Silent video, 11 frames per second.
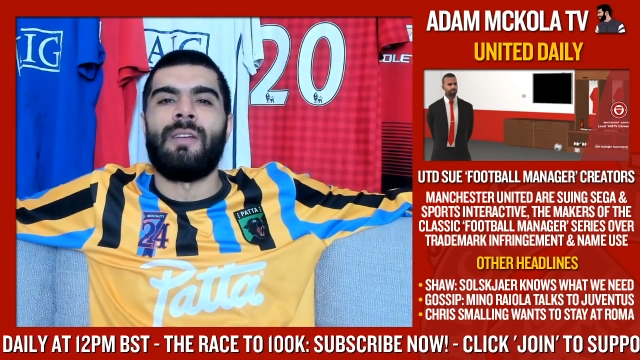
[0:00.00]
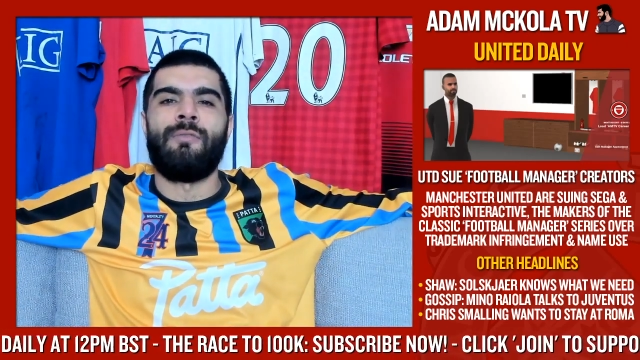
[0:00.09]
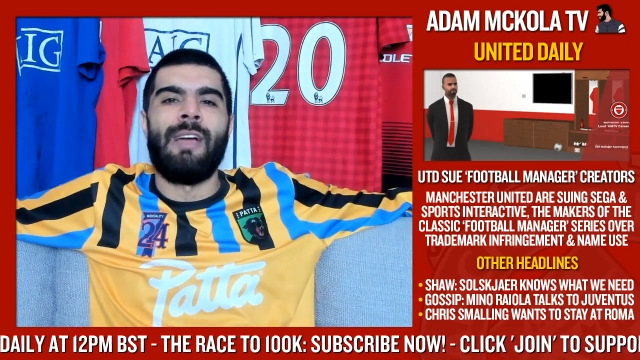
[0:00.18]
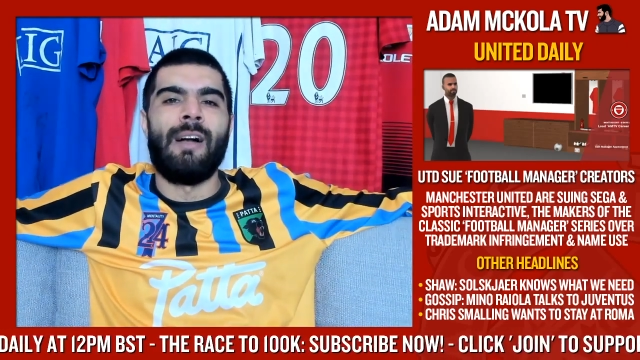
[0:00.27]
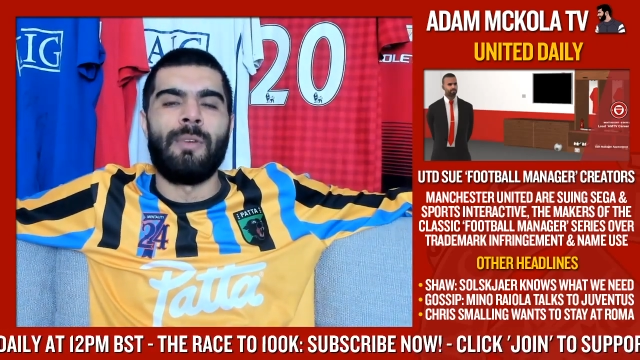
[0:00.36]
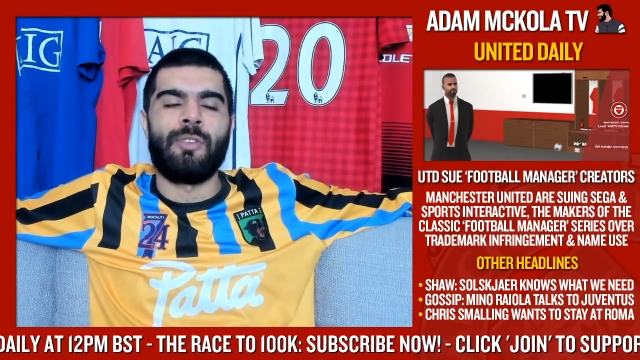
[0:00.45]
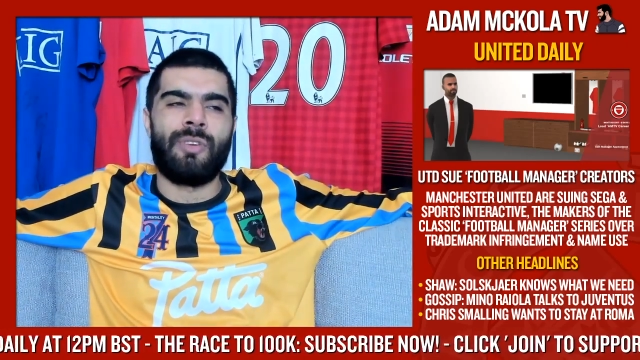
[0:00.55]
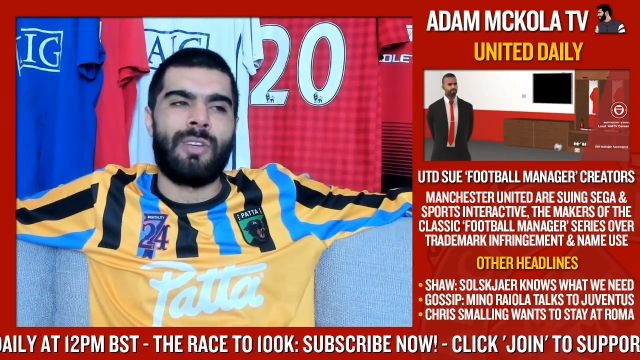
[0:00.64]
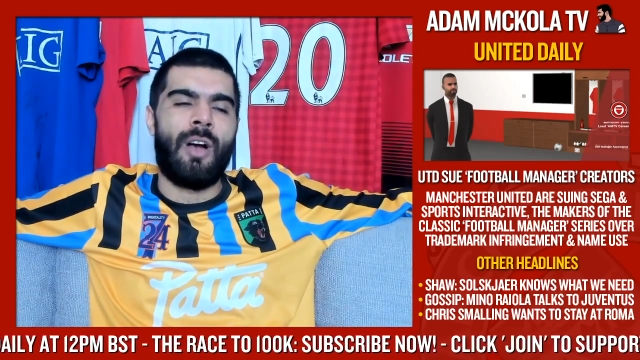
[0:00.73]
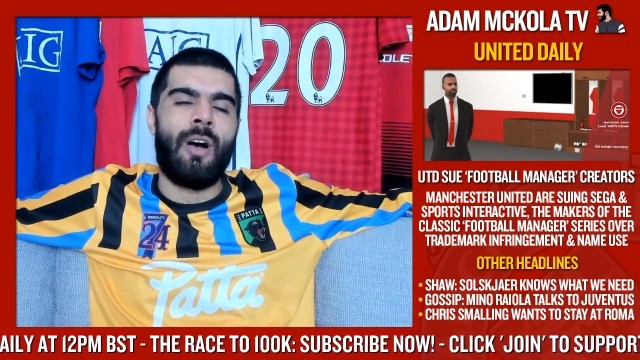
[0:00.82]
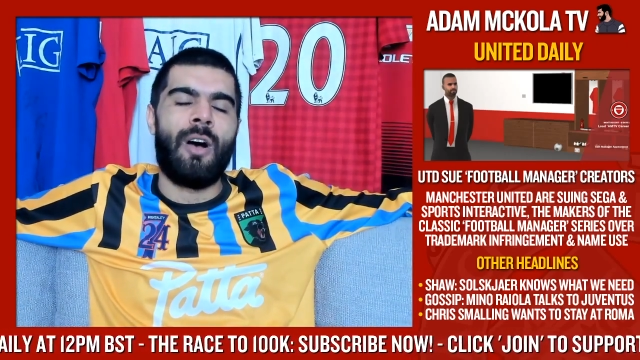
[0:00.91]
that Real
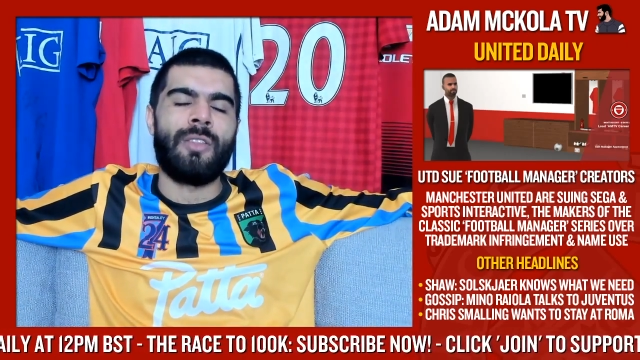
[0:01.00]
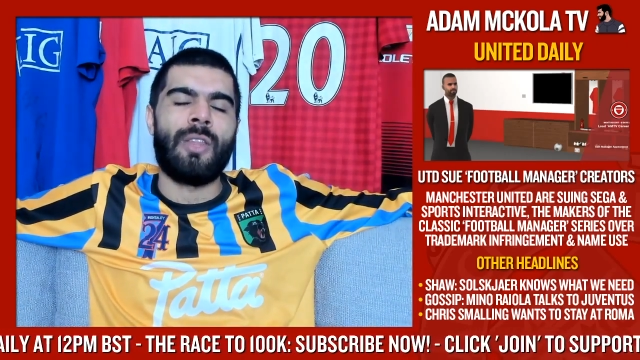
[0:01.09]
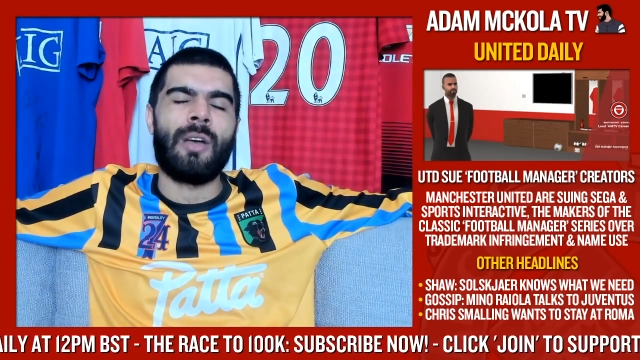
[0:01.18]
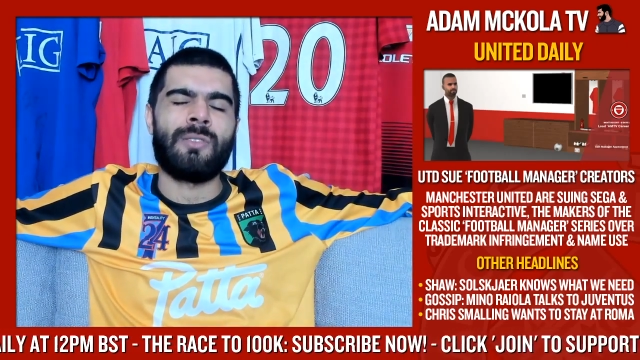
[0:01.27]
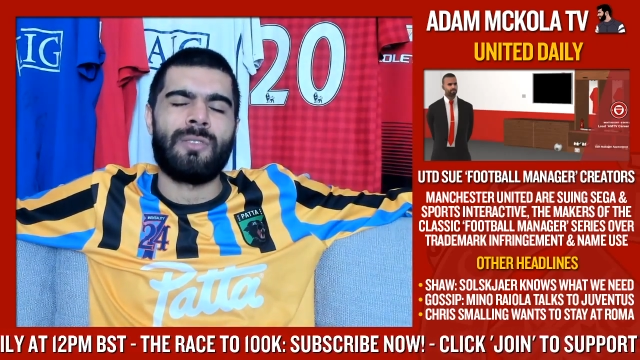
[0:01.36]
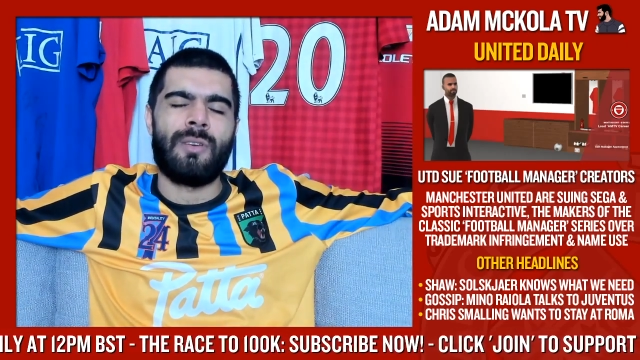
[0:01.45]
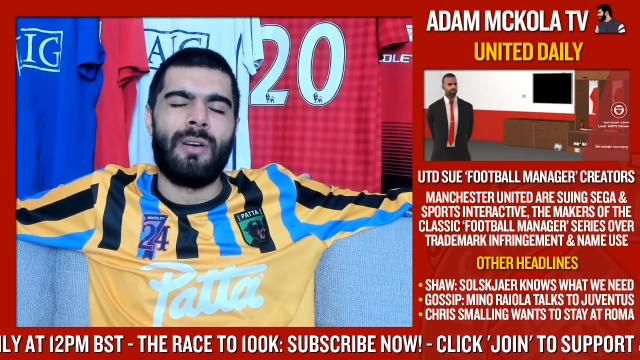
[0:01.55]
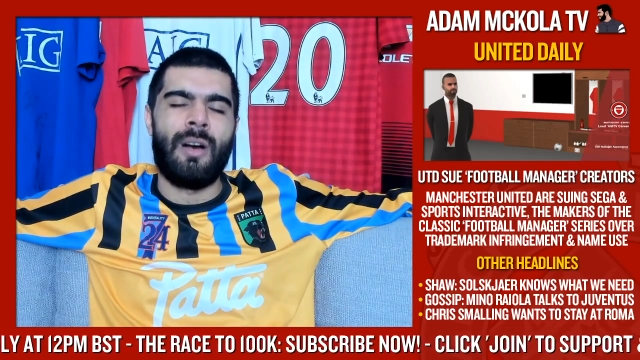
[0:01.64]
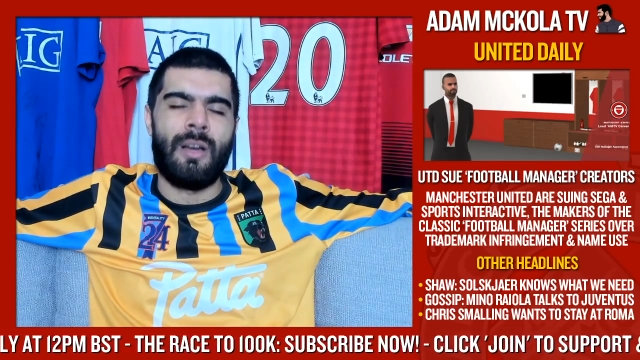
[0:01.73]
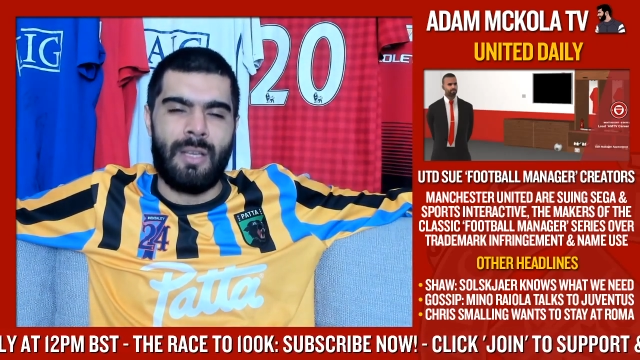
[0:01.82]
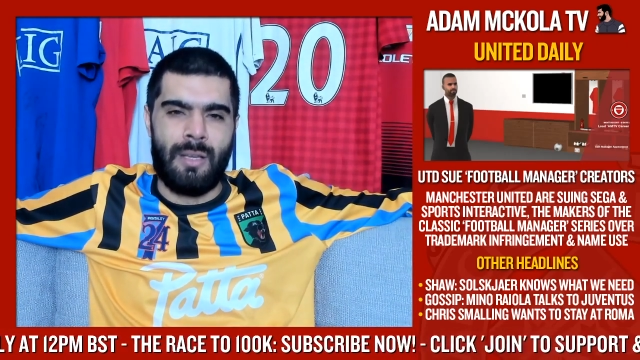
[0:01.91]
Madrid are not
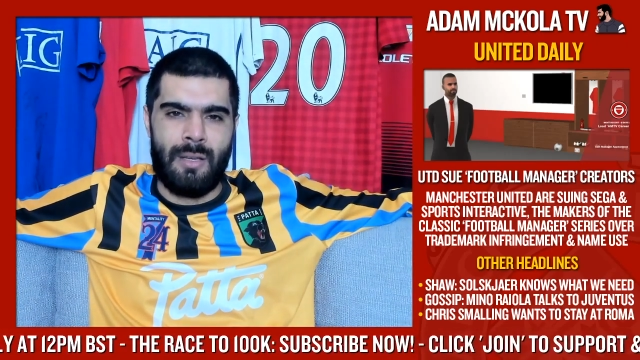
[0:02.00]
on it.